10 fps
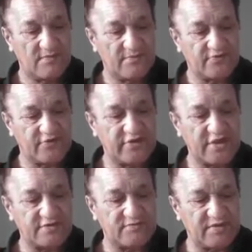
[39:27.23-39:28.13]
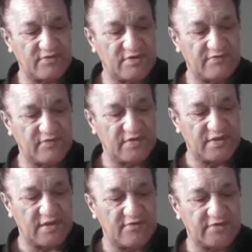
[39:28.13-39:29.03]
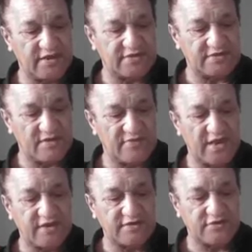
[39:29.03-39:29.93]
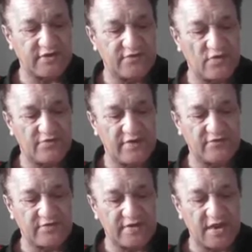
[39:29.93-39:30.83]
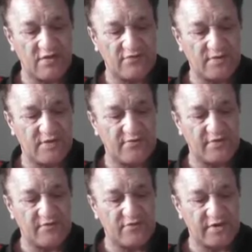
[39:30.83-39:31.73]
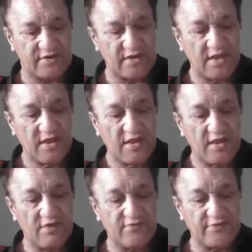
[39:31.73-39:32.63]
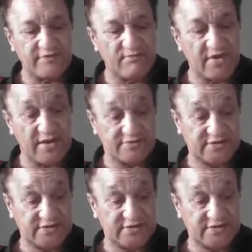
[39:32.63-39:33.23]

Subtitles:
3,000 people are living over there at the time. 1834, Reverend Alfred Brown.